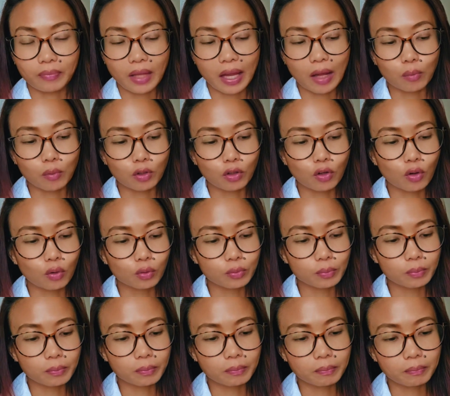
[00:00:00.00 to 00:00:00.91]
I will
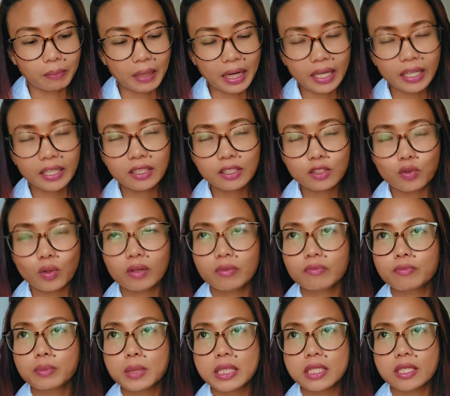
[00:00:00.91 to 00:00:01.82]
go buy
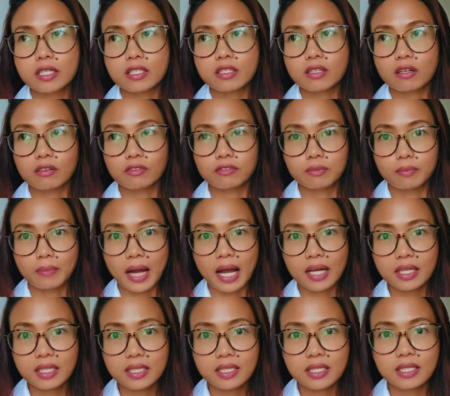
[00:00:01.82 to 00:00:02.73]
12 pieces of
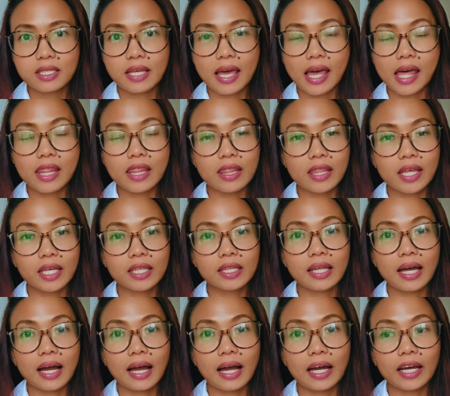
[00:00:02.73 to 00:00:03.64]
bags, and
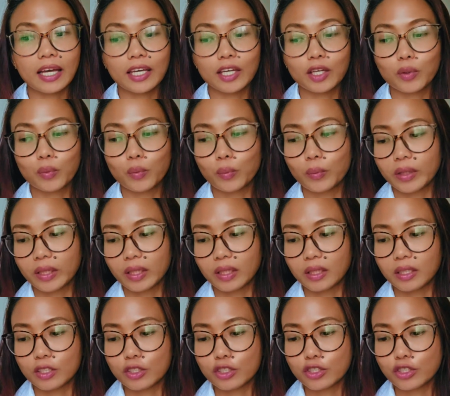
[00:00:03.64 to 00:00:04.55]
then I
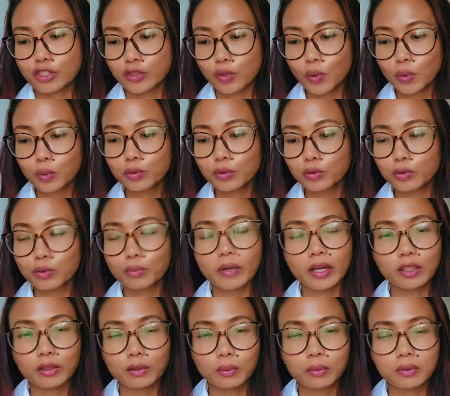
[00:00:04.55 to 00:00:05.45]
will show to
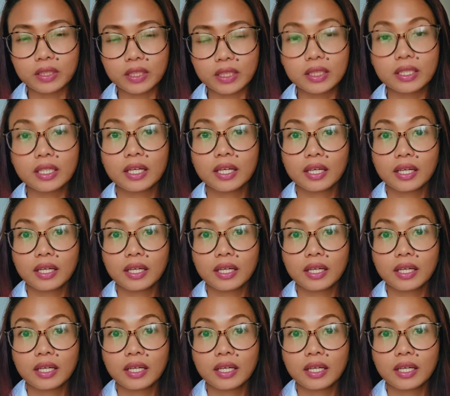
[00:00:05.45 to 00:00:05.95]
my colleague